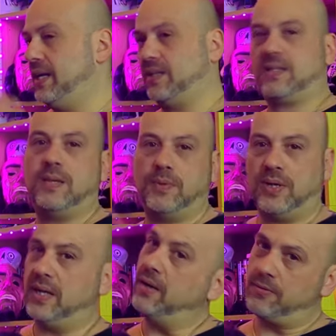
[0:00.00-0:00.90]
and keep an
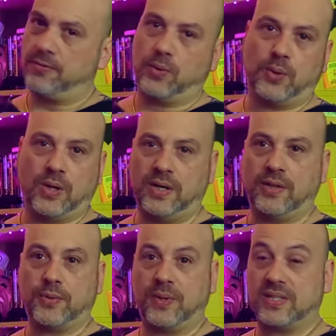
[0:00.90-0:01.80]
eye out for
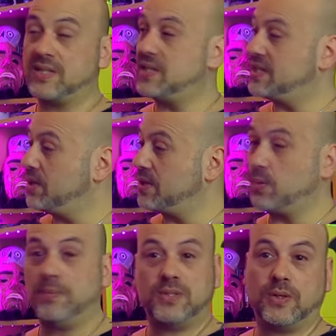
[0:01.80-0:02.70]
another one. As I said, sounds like
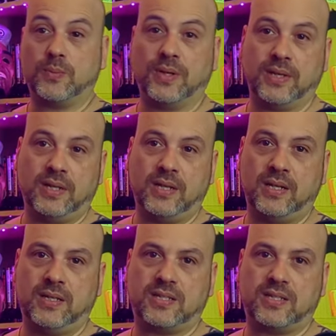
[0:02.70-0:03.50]
we'll be doing one in, in